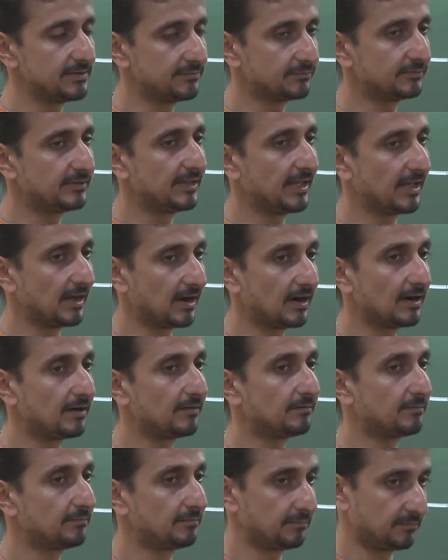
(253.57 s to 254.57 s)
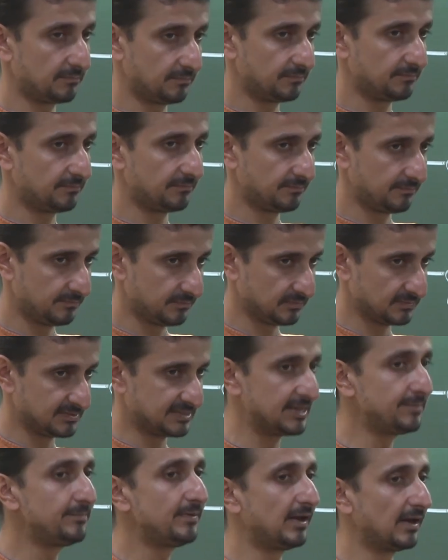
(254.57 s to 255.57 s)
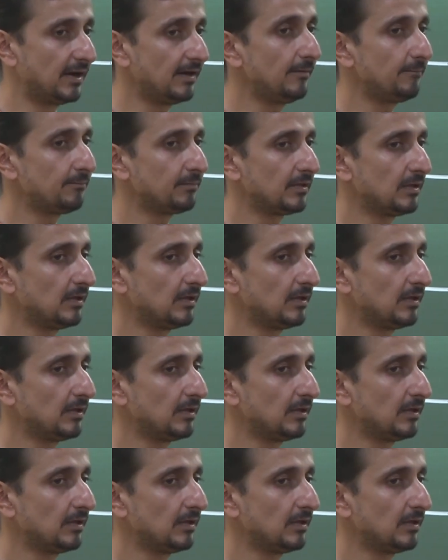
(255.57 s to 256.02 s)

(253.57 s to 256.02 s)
if they are similar,